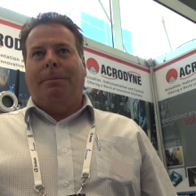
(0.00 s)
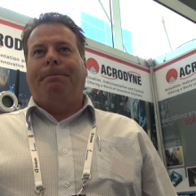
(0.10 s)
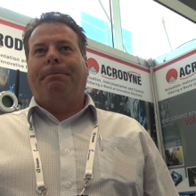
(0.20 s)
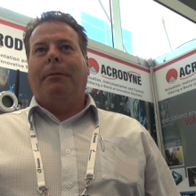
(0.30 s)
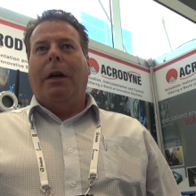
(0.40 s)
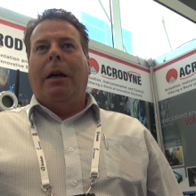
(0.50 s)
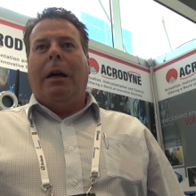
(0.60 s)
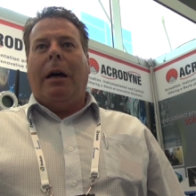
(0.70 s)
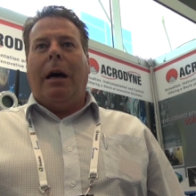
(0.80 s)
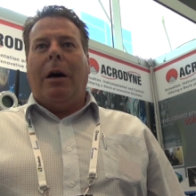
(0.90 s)

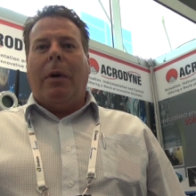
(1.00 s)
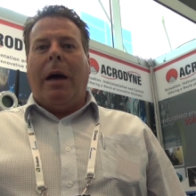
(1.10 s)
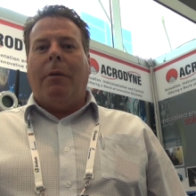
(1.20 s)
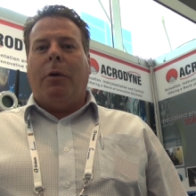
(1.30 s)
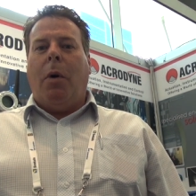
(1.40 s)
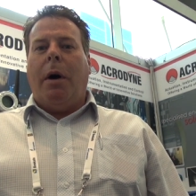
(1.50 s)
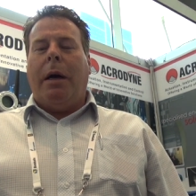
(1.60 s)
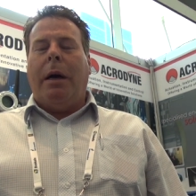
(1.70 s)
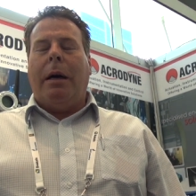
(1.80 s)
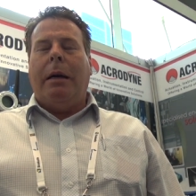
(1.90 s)
Uh, we have quite
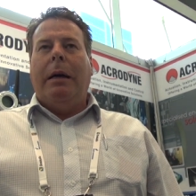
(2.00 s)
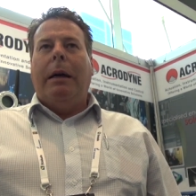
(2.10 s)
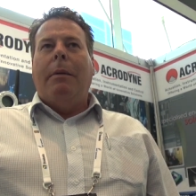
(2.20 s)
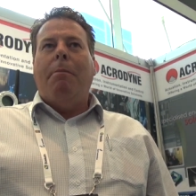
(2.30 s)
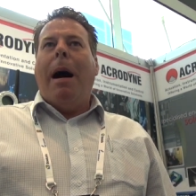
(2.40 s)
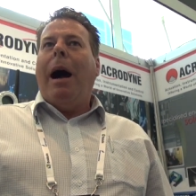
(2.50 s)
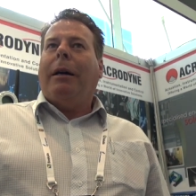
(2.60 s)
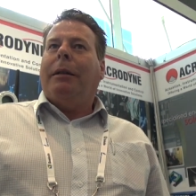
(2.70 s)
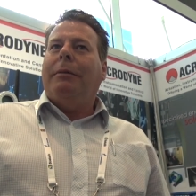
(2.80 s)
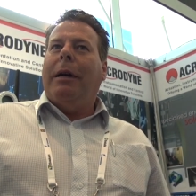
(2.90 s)
a
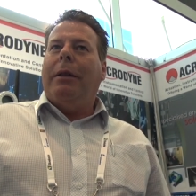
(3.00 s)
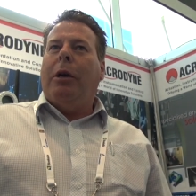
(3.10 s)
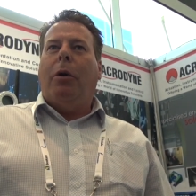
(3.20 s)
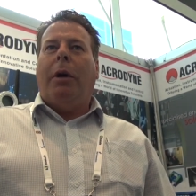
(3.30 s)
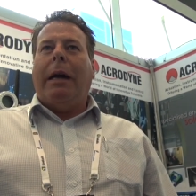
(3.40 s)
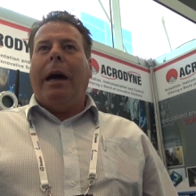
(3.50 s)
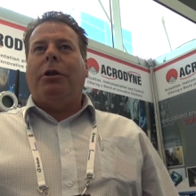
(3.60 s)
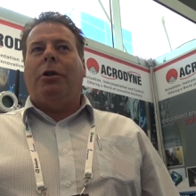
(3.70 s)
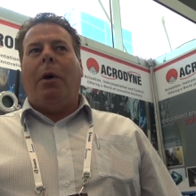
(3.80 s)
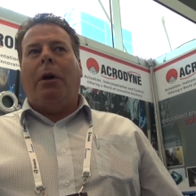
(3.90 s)
market in the oil and
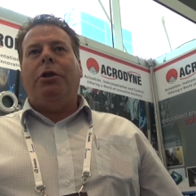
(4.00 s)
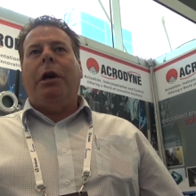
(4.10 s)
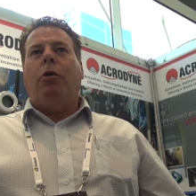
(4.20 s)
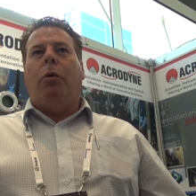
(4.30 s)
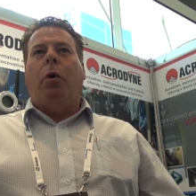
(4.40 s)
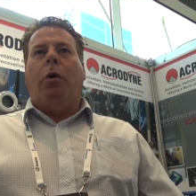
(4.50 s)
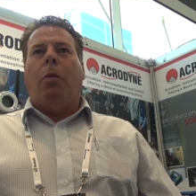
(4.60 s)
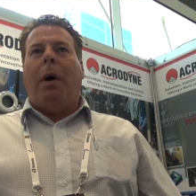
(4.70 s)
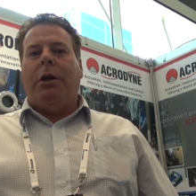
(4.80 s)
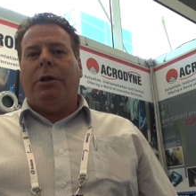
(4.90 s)
gas as well as general water
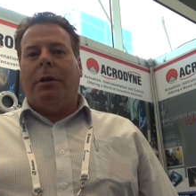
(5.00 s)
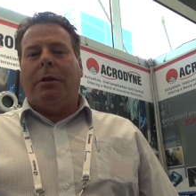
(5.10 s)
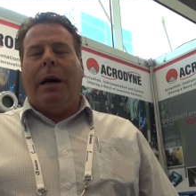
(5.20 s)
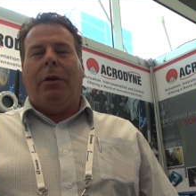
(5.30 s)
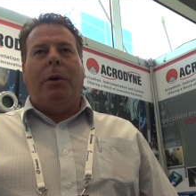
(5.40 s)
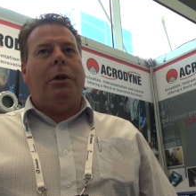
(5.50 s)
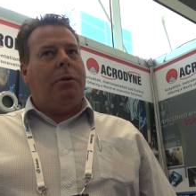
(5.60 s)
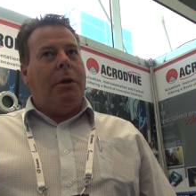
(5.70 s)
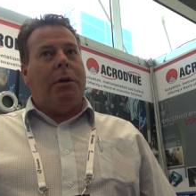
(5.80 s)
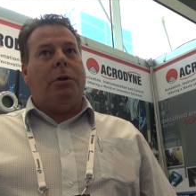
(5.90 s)
and waste and other
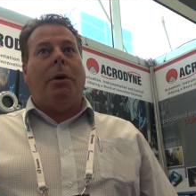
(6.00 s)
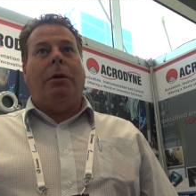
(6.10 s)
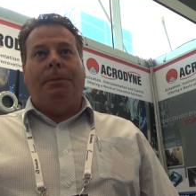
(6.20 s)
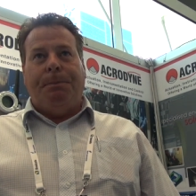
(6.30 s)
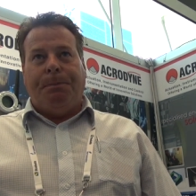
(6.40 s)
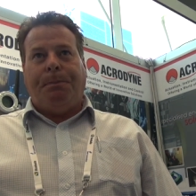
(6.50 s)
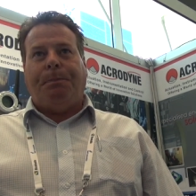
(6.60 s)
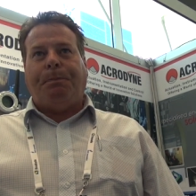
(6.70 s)
industries as well.